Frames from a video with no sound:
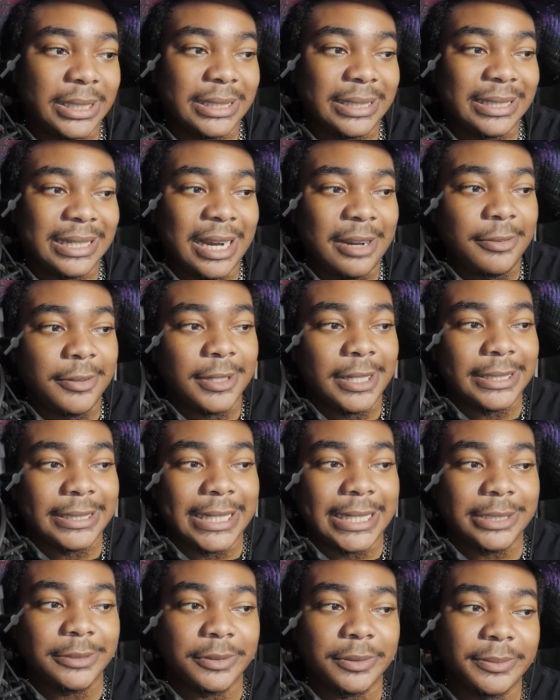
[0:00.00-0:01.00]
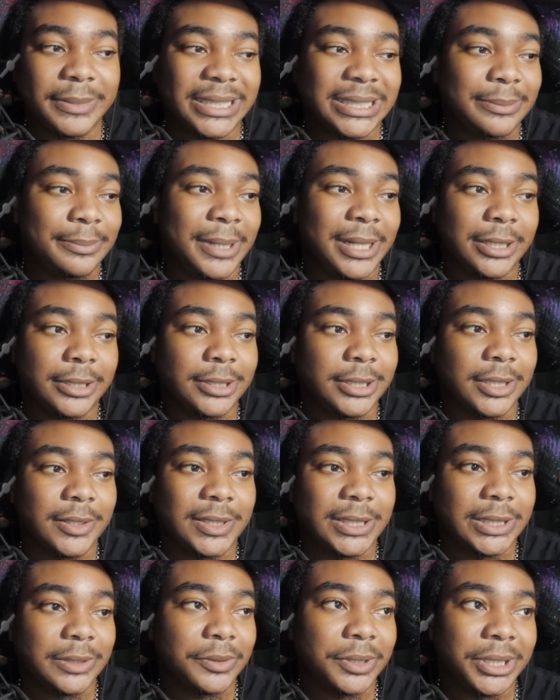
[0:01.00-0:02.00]
And I feel like that's what makes Microsoft
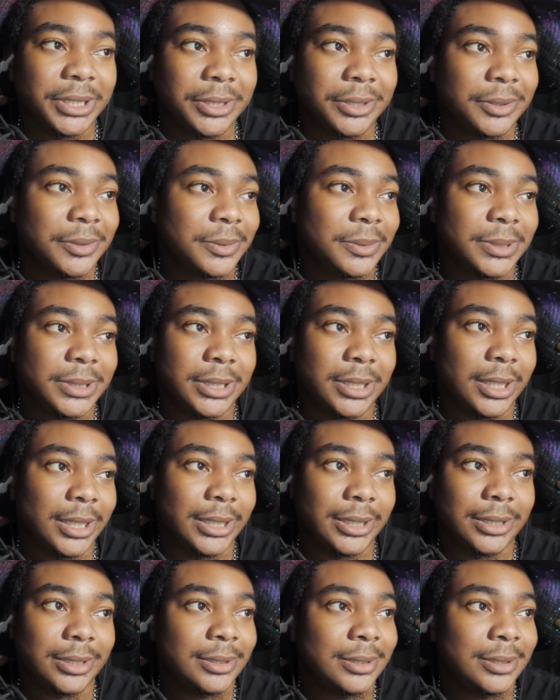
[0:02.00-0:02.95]
Studios, like,